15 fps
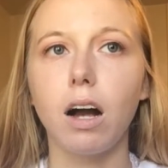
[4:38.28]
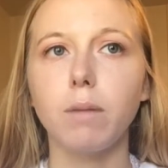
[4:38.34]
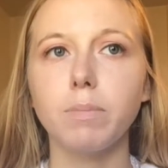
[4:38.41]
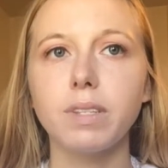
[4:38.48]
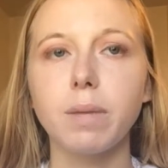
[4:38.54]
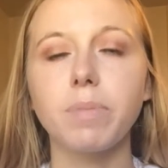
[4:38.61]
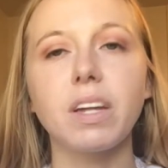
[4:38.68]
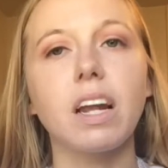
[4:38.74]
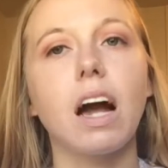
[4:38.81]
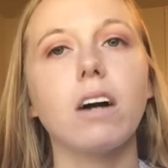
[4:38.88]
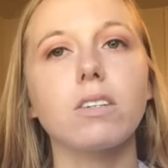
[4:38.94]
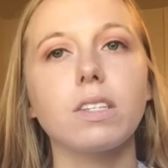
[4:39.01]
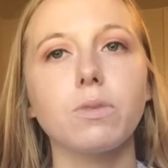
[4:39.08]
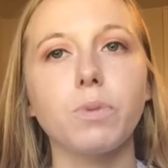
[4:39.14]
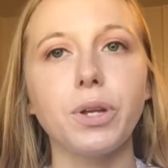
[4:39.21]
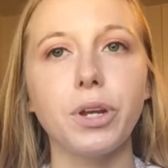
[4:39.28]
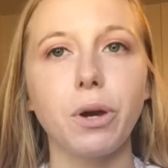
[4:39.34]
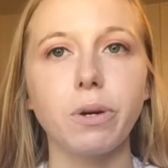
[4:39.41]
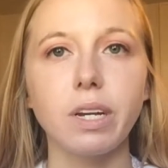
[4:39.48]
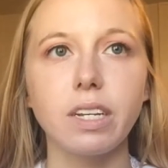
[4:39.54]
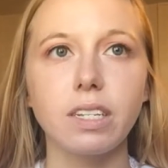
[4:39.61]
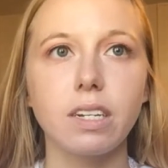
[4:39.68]
Something else we
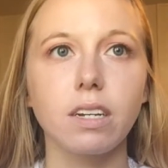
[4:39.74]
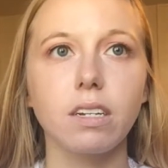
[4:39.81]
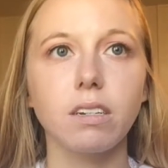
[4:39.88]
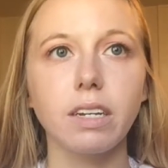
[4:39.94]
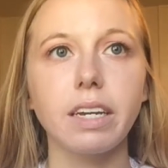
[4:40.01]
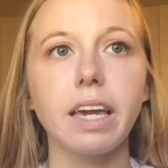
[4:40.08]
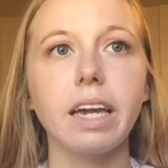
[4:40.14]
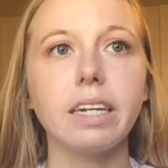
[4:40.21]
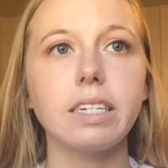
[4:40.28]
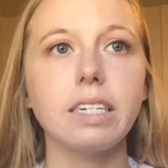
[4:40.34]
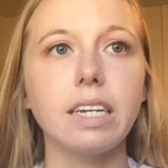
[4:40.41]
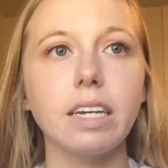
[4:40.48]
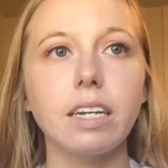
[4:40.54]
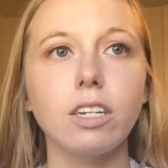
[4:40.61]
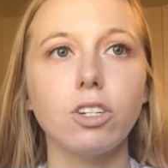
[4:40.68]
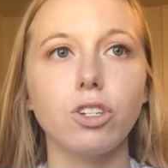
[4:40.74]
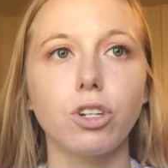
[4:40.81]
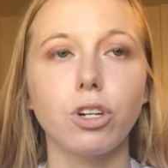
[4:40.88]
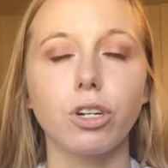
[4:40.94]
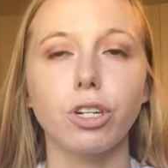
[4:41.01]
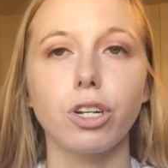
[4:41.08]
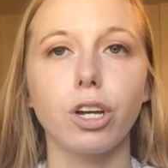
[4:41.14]
noticed, Clean Canteen
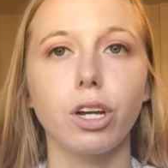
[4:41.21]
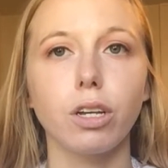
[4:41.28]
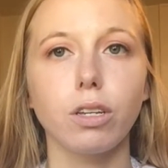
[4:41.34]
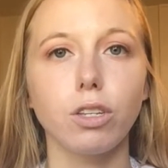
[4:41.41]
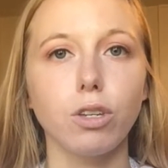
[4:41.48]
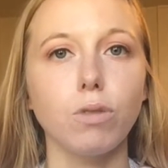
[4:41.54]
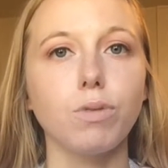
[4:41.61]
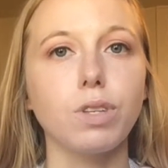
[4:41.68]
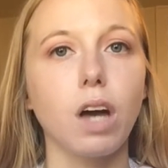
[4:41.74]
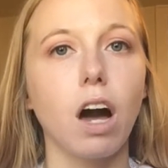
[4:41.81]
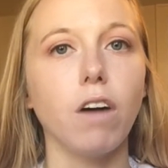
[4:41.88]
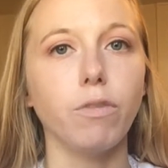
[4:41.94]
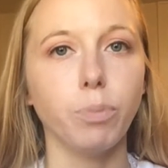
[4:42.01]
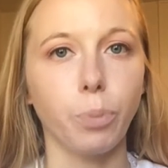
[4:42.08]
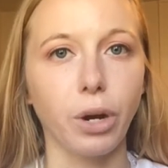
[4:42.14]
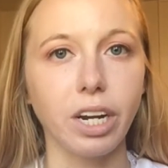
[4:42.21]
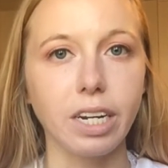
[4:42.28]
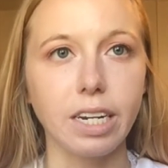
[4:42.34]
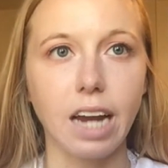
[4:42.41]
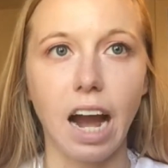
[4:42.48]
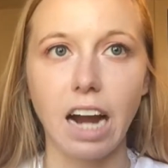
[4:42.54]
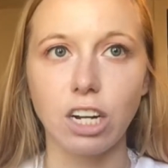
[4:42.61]
took use of
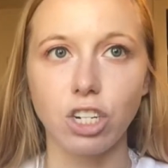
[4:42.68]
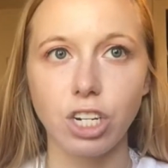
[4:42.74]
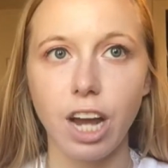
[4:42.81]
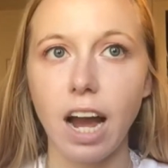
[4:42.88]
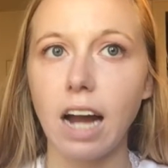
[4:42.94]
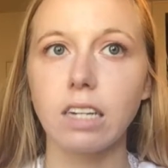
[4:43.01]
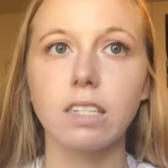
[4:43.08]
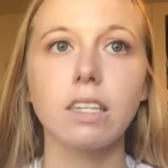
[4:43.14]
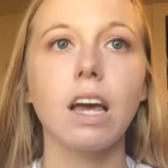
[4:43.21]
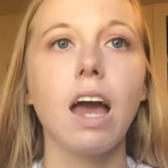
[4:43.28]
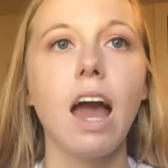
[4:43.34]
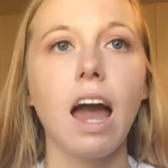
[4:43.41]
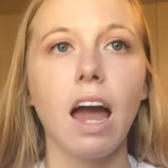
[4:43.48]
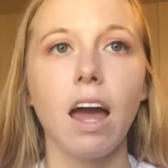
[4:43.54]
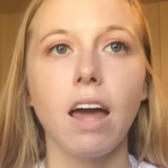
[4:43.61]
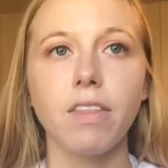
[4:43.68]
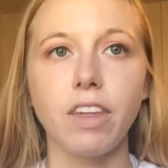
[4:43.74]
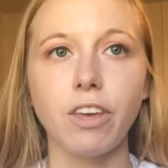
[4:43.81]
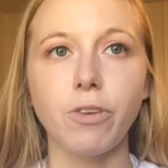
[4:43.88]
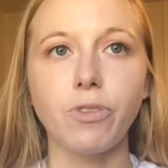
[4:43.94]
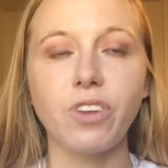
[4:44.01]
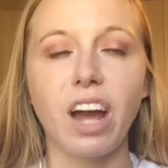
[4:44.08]
branded hashtags. They
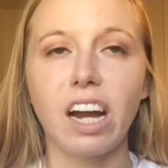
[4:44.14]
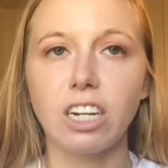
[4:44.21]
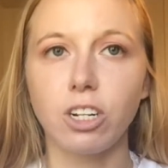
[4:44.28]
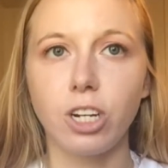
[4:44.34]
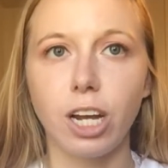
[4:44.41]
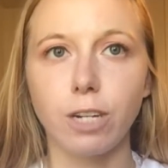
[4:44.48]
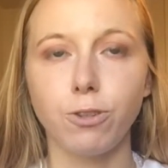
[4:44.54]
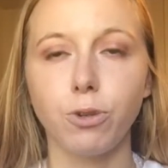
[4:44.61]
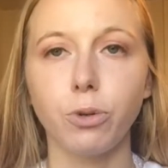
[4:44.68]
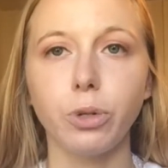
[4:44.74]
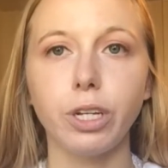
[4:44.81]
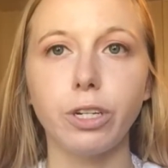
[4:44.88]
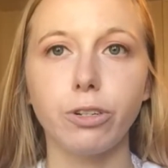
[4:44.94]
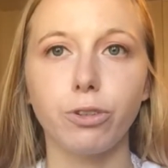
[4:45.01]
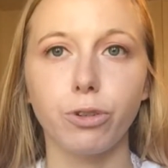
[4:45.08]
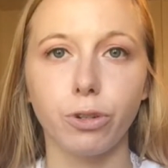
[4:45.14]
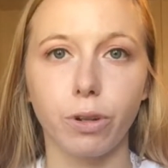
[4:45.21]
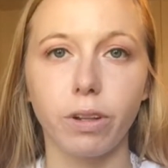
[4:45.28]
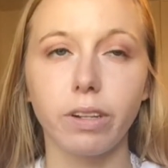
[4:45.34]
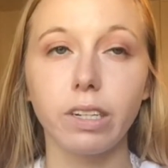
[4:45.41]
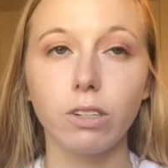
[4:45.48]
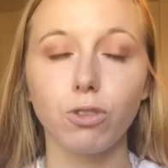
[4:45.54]
used hashtag
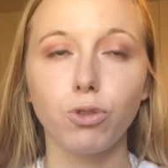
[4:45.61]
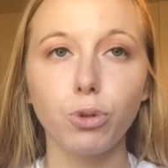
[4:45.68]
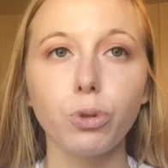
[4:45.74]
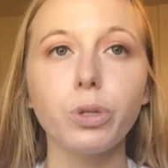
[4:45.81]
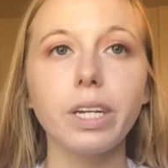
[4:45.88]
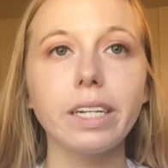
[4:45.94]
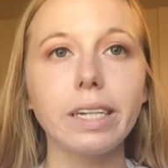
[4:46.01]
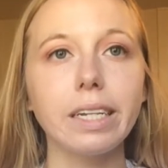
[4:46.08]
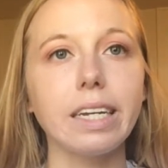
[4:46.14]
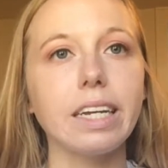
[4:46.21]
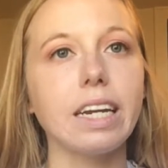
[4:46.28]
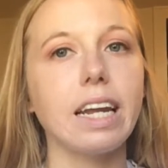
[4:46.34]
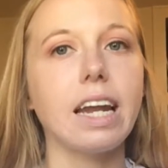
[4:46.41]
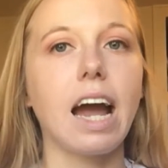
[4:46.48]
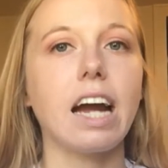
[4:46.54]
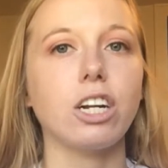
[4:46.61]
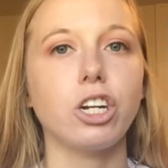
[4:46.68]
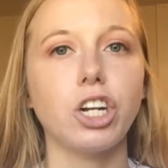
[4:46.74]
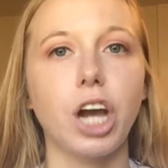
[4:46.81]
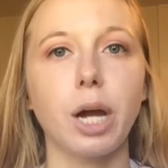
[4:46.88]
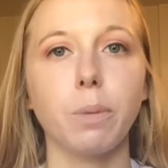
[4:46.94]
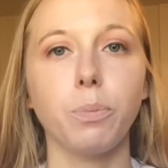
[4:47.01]
truly clean and
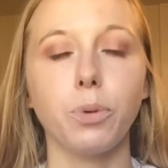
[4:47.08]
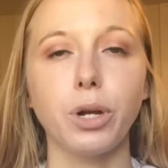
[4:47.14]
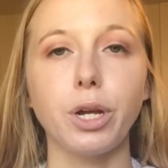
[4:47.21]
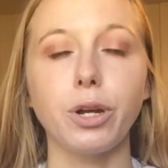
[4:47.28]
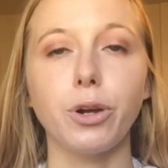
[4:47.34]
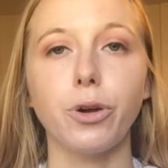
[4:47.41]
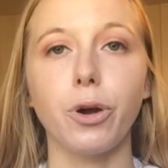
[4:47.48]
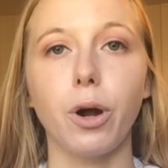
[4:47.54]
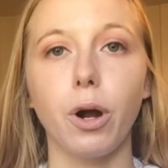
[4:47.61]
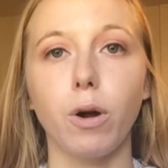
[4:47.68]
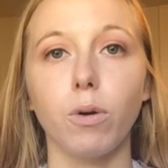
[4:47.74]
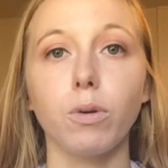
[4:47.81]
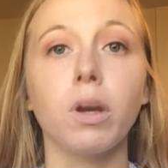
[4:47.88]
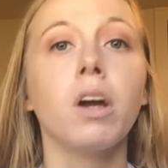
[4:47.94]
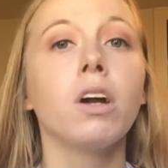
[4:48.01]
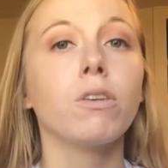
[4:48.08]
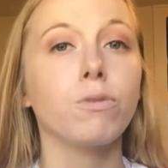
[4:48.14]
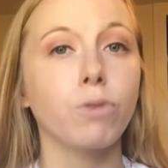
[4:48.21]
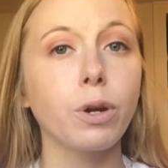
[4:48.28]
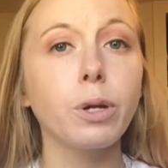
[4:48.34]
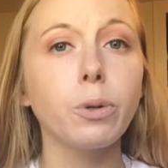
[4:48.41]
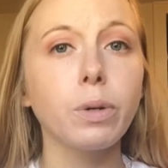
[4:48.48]
hashtag bring your own
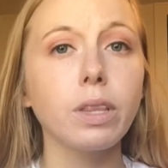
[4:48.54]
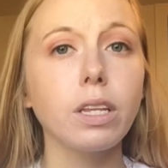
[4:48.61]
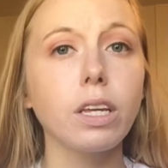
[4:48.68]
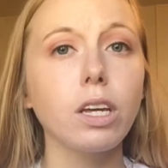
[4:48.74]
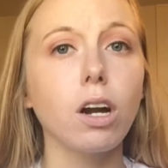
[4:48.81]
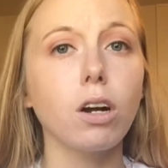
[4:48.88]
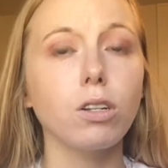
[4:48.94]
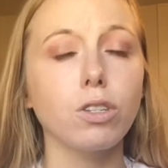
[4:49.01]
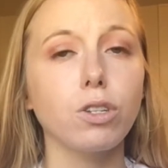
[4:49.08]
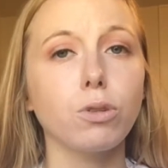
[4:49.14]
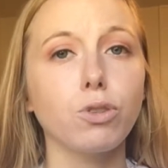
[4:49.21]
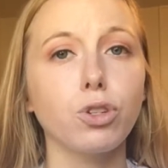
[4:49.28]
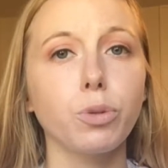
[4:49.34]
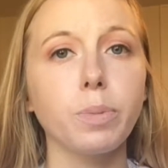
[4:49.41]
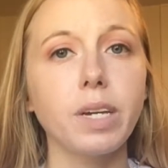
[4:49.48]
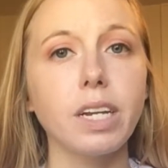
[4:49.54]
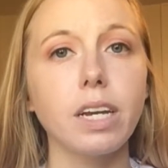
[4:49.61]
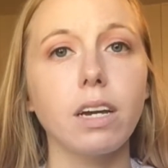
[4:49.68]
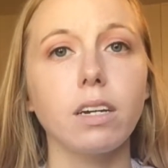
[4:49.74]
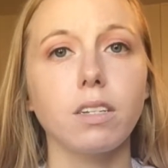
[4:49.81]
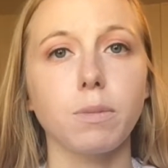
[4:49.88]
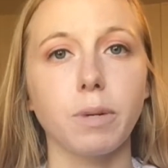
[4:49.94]
frequently on social
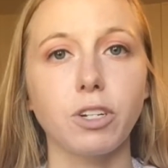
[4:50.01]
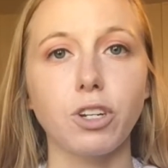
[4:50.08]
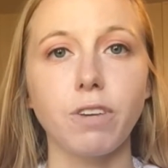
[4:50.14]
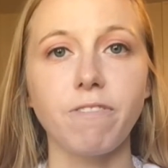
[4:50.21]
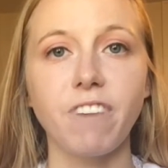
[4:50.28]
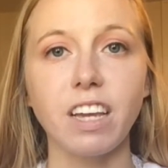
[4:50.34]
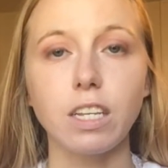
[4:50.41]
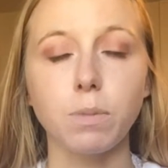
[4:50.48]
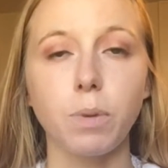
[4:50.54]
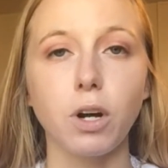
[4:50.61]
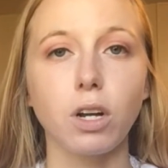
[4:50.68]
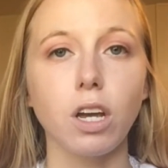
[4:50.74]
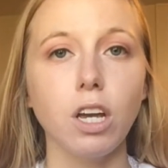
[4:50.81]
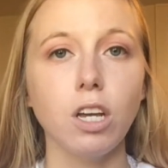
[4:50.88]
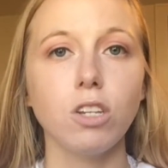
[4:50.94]
media, especially Facebook.